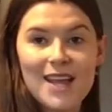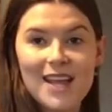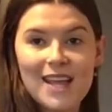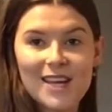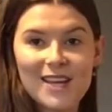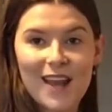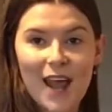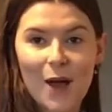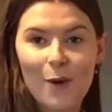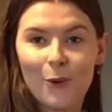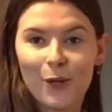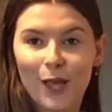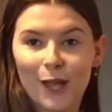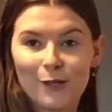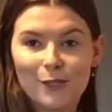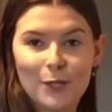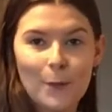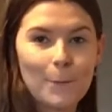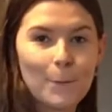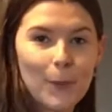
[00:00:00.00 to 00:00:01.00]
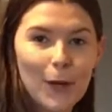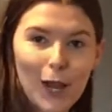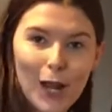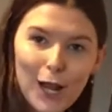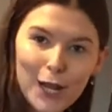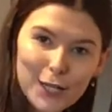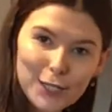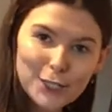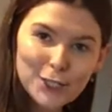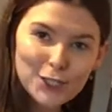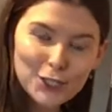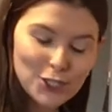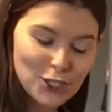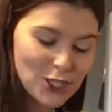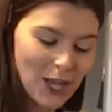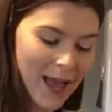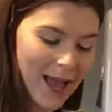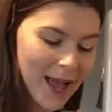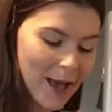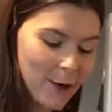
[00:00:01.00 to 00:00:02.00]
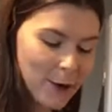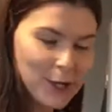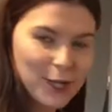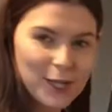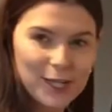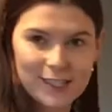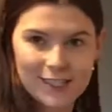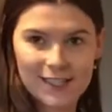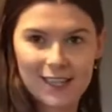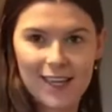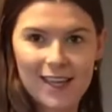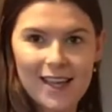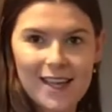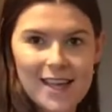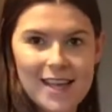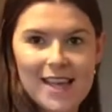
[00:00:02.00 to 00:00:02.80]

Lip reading: Now we're going to plunge our cutter